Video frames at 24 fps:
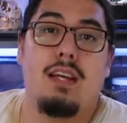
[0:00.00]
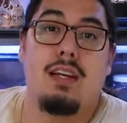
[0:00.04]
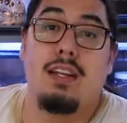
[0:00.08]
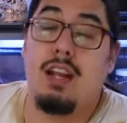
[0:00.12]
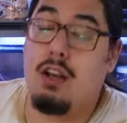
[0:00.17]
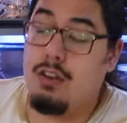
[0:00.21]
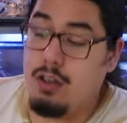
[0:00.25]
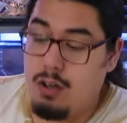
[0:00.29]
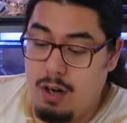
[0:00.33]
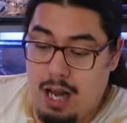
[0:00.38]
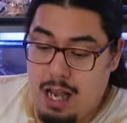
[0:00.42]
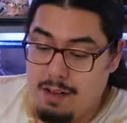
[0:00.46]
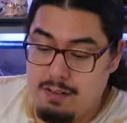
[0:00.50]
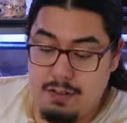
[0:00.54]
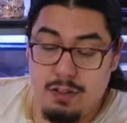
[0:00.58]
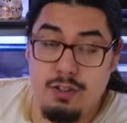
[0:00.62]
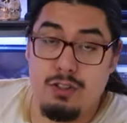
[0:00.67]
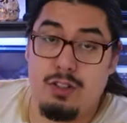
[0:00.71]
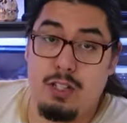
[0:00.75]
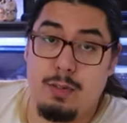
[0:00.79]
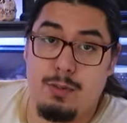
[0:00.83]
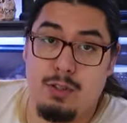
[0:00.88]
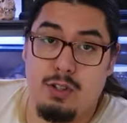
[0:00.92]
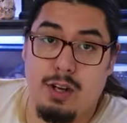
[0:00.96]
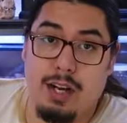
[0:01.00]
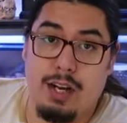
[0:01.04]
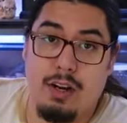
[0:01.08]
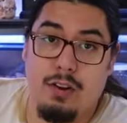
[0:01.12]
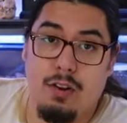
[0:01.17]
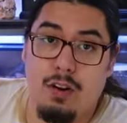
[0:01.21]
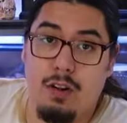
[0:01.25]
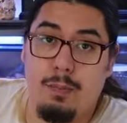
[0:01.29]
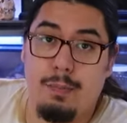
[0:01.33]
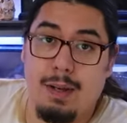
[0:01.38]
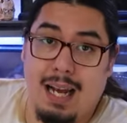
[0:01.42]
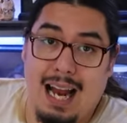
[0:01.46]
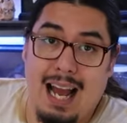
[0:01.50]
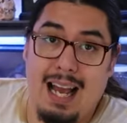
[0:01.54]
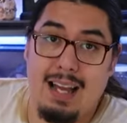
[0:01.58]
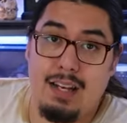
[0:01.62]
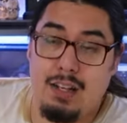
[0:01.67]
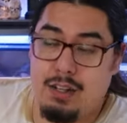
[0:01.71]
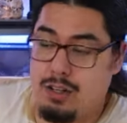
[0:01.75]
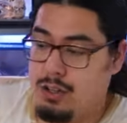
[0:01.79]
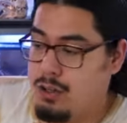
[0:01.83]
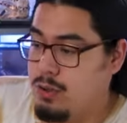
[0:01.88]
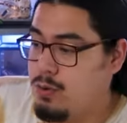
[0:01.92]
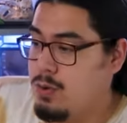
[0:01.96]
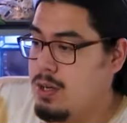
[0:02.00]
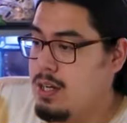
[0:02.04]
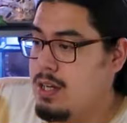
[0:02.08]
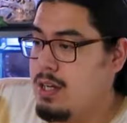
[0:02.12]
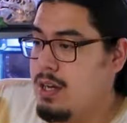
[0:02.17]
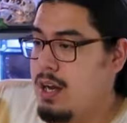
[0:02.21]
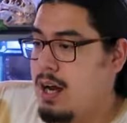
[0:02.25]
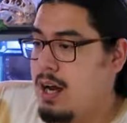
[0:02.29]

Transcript: Now you don't have to use substrate at all, but I do.